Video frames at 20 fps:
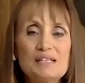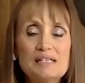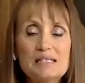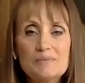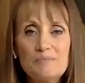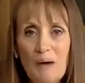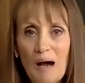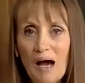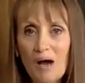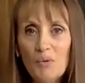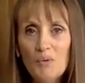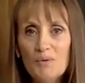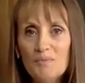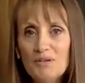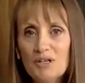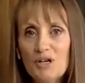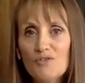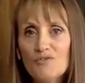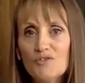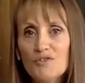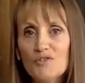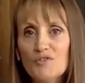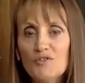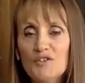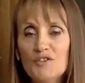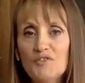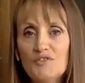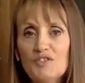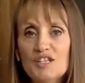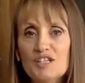inspire women over
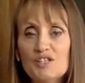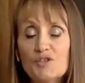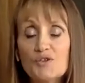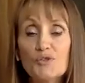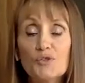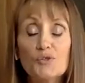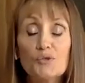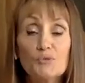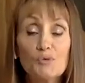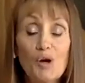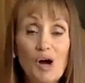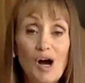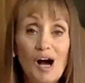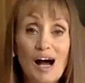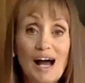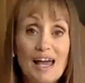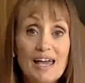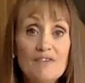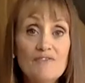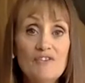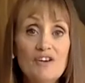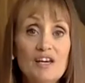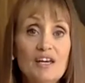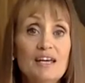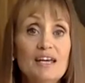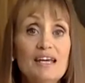fifty to thrive